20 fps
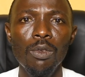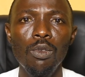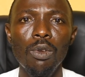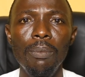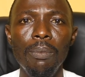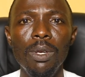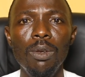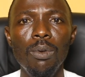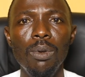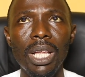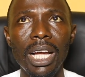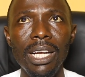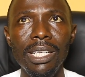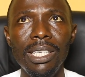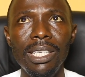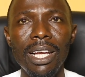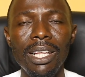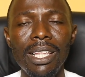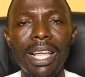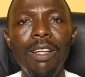to be
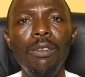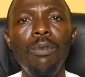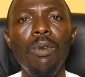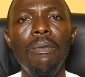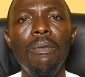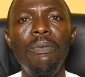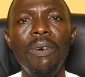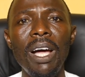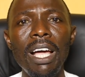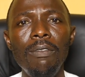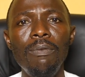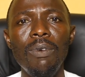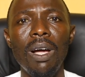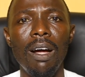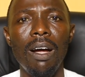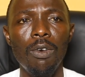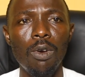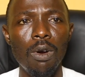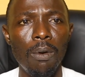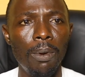united and to fight for
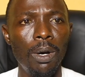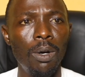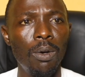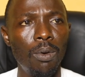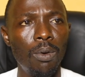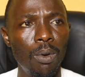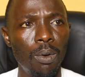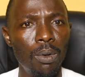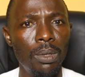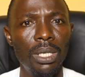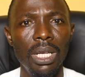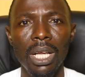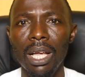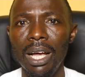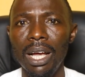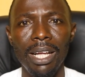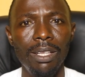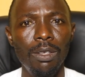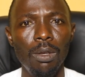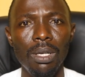our common goal
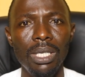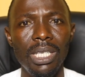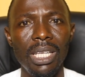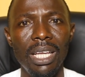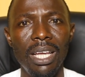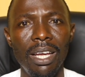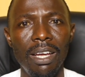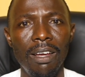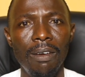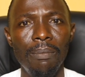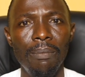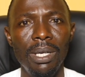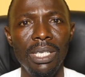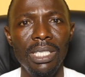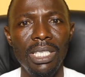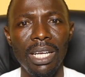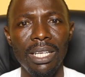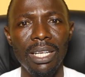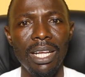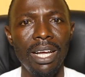and not
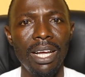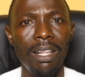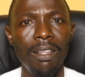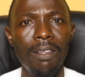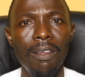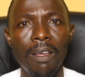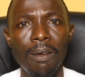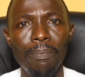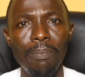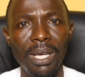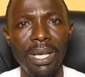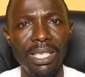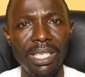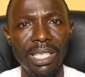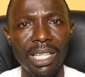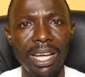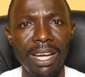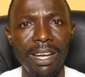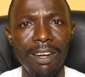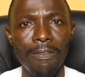internal,
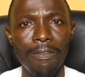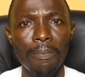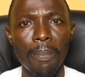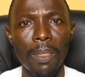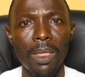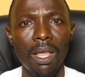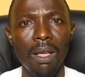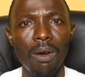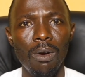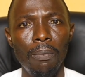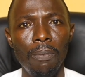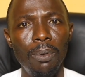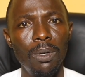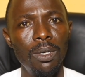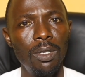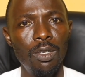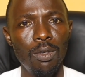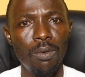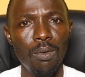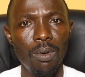personal, or
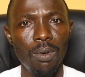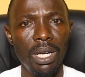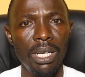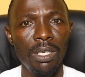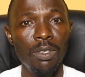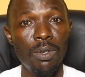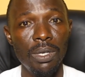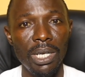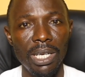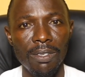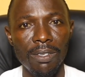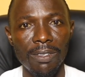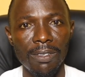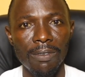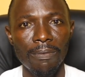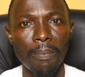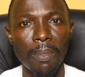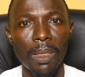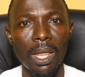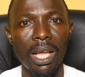political
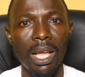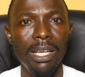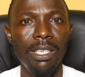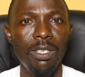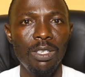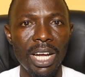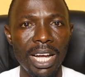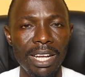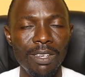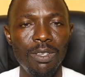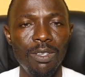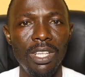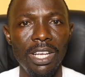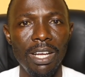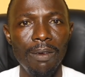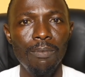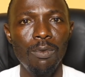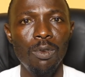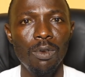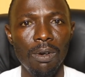interests. I charge
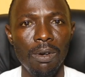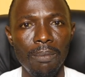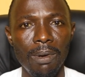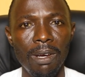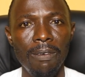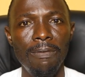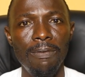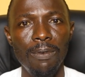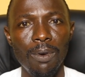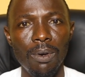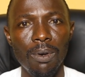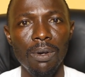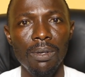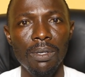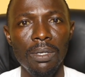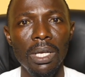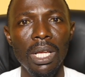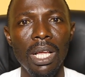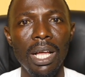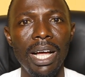them to remain
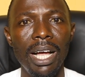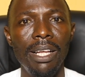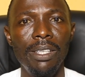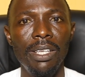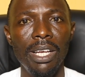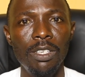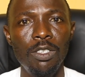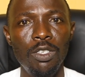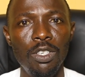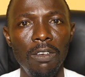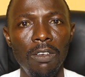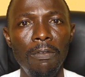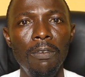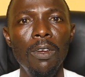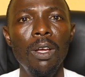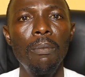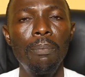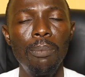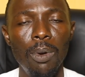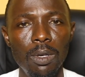focused and
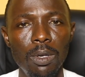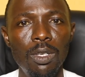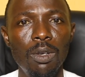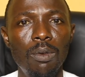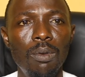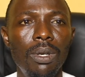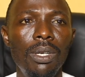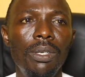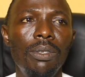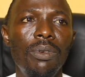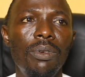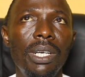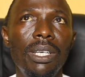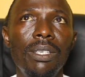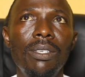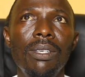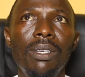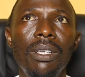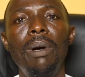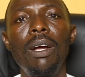achieve political
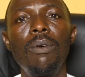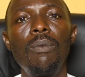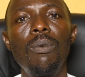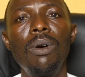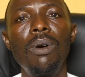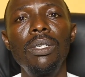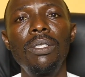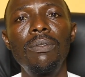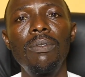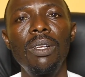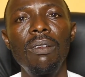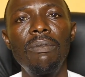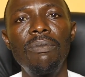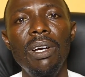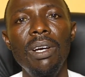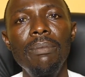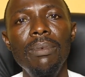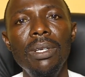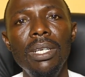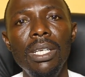interests. My words for the
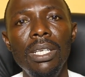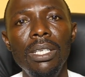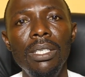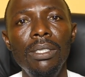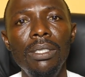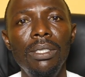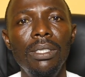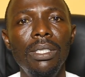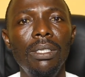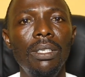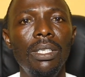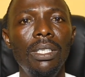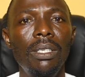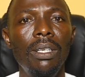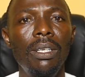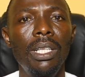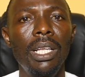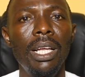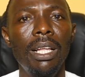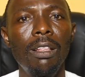families
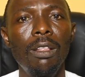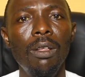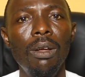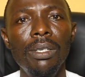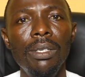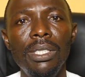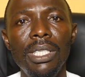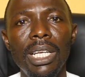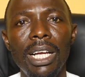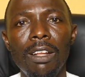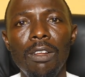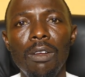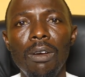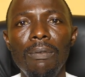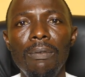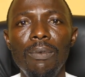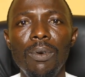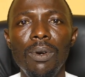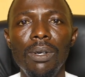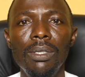that lost their
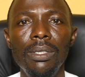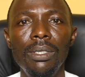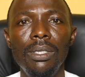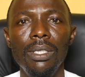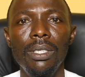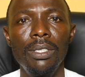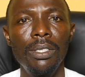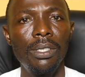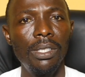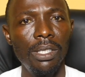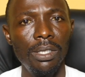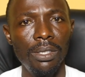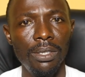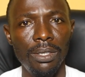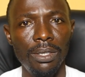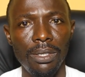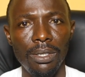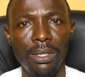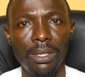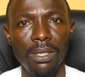loved ones is
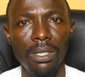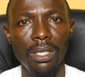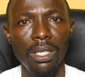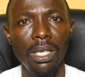this: